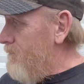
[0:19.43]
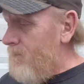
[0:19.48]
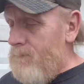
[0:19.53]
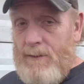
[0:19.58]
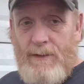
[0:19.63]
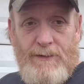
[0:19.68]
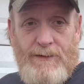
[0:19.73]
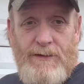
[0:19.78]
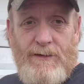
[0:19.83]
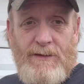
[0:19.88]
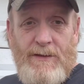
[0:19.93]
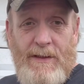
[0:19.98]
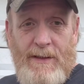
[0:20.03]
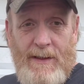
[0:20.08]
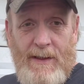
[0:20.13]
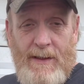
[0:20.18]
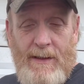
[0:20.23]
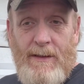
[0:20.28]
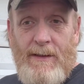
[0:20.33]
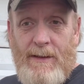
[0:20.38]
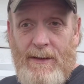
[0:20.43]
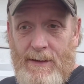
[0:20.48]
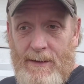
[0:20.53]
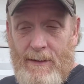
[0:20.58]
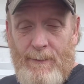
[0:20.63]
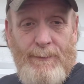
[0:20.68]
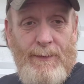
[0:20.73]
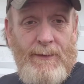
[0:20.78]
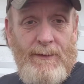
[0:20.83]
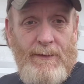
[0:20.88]
let's just get it and get
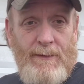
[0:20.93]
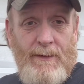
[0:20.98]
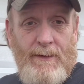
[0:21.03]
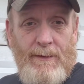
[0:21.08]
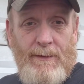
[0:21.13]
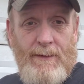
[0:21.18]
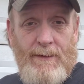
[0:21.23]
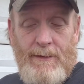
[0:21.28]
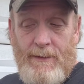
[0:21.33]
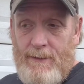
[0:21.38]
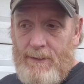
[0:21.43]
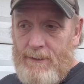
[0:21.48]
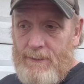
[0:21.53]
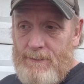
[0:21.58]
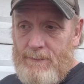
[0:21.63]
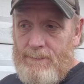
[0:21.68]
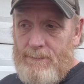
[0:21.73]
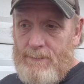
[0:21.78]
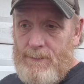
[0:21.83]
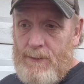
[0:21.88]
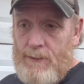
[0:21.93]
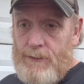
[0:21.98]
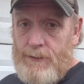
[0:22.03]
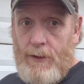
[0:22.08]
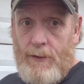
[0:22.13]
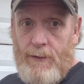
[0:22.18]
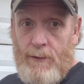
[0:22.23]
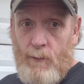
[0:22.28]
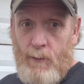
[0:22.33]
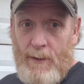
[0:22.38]
up under there and uh, show
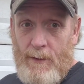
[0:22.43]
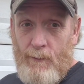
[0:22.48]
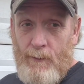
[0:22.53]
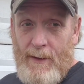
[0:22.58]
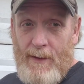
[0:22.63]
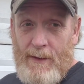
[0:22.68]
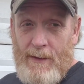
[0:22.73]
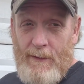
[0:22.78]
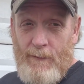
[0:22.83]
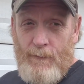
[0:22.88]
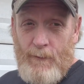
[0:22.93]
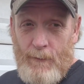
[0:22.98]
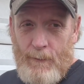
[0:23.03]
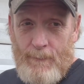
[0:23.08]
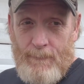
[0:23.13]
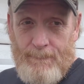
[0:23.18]
you what I ran into.